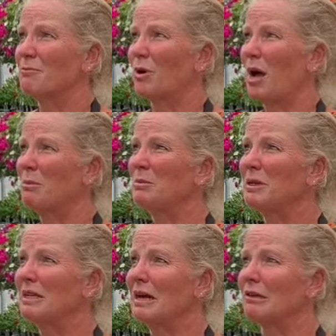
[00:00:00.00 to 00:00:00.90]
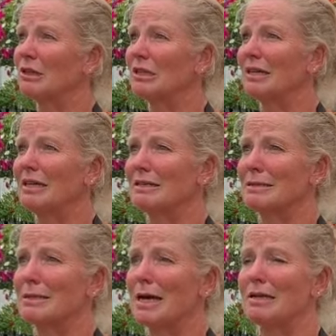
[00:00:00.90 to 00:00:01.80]
probably not looking as
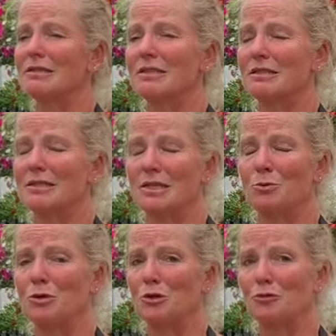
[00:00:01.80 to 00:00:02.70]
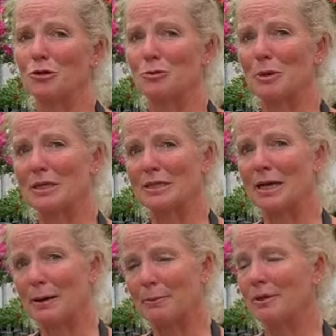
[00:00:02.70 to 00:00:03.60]
nice as it did when you first picked it
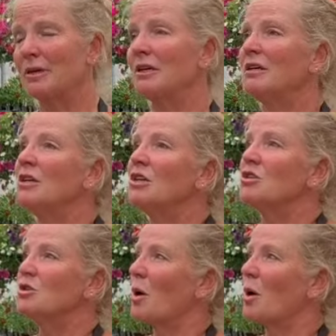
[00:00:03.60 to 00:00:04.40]
up. So